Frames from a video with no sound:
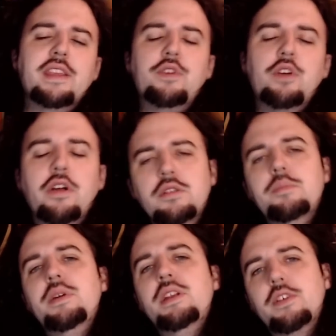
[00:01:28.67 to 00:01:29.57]
They've gone on a
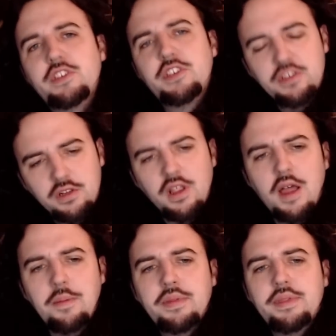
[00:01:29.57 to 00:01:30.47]
bit of a
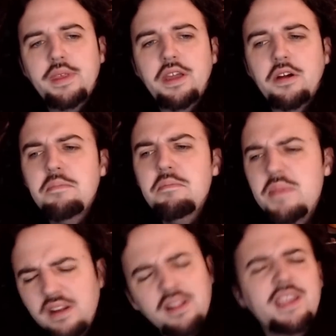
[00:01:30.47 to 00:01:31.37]
slump. They are
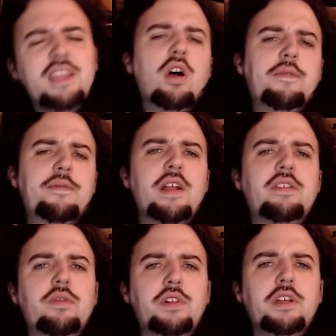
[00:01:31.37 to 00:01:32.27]
middling
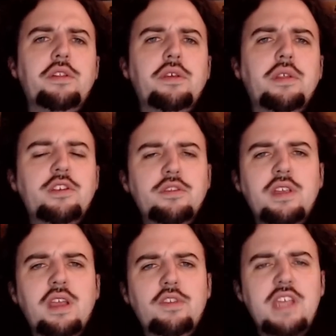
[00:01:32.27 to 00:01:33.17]
offensively, although they
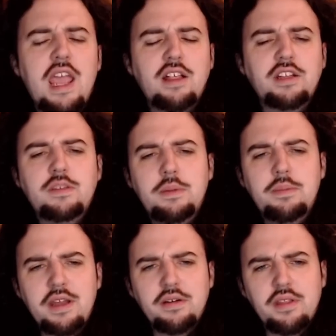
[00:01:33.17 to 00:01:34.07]
certainly have the talent to be
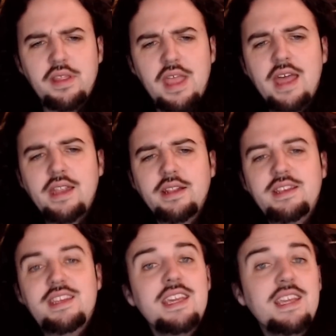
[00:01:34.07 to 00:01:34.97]
better than that.
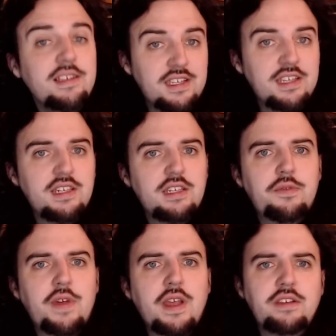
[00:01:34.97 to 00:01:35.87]
Decent
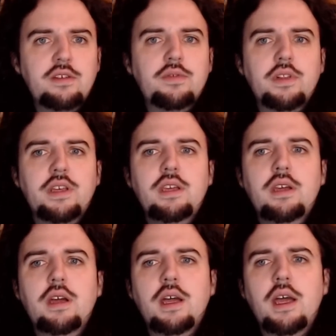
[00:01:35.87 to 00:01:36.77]
defensively,
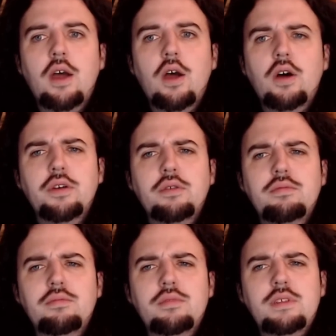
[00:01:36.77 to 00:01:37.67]
although
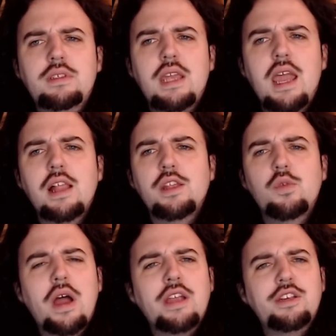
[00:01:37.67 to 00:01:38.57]

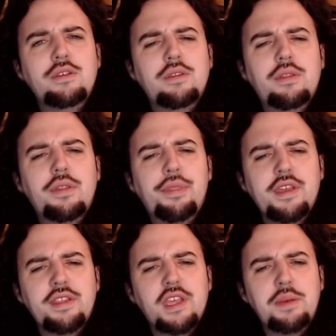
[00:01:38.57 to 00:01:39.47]
talent-wise you'd
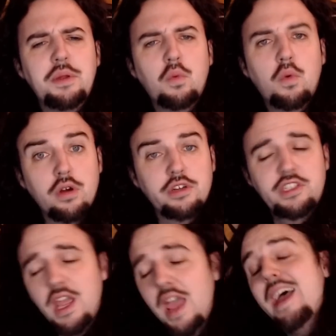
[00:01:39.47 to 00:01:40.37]
think they'd be worse.